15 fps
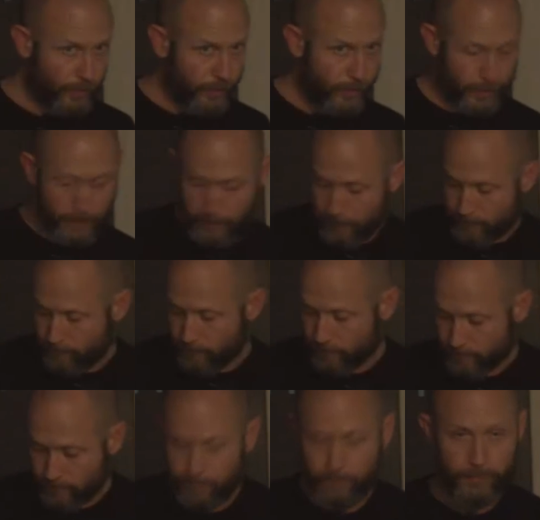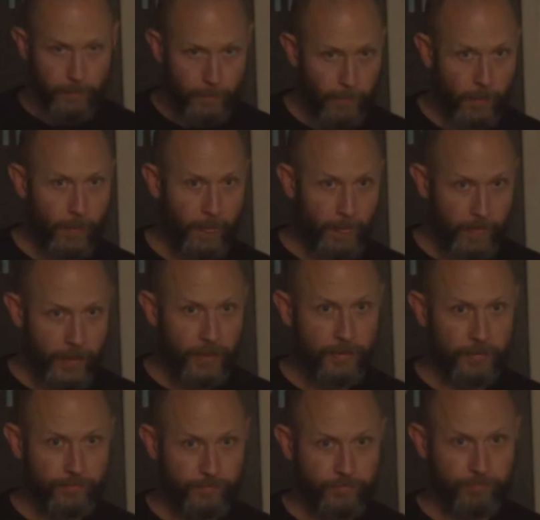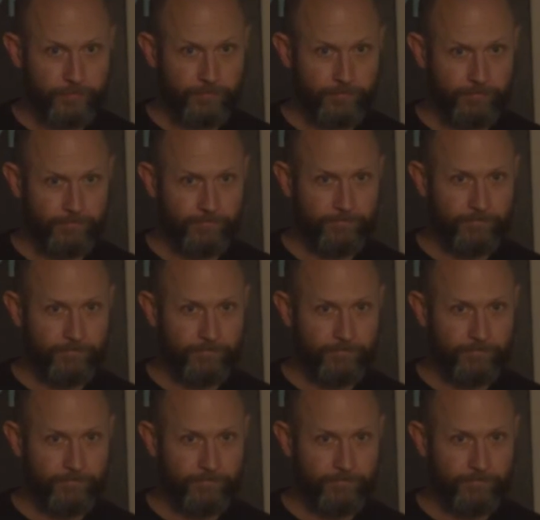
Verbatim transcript: and just your approach